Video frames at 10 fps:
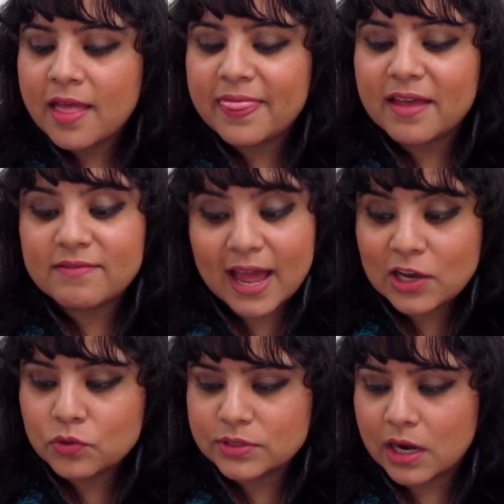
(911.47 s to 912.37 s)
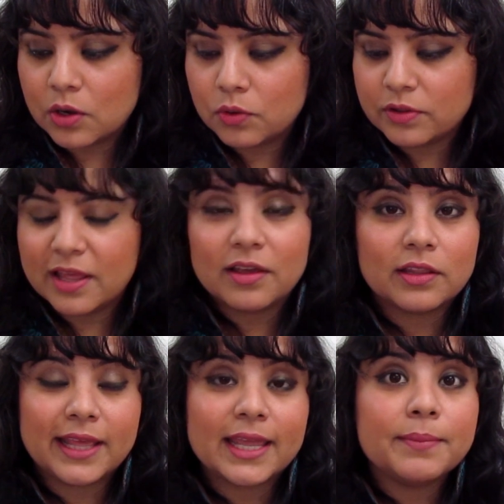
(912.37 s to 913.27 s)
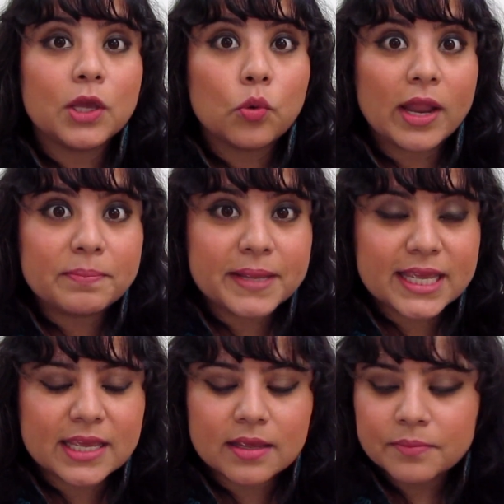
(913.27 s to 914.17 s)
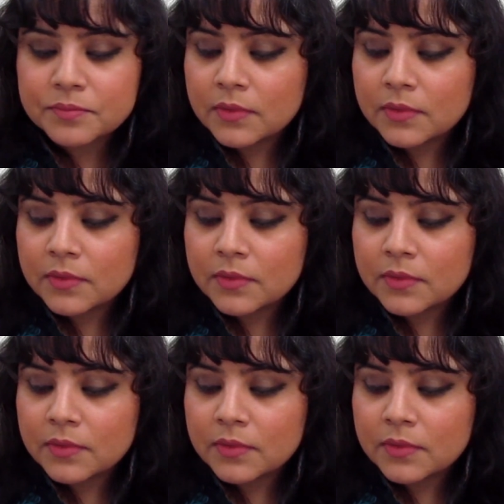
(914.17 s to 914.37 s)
their values are. They can be quite picky.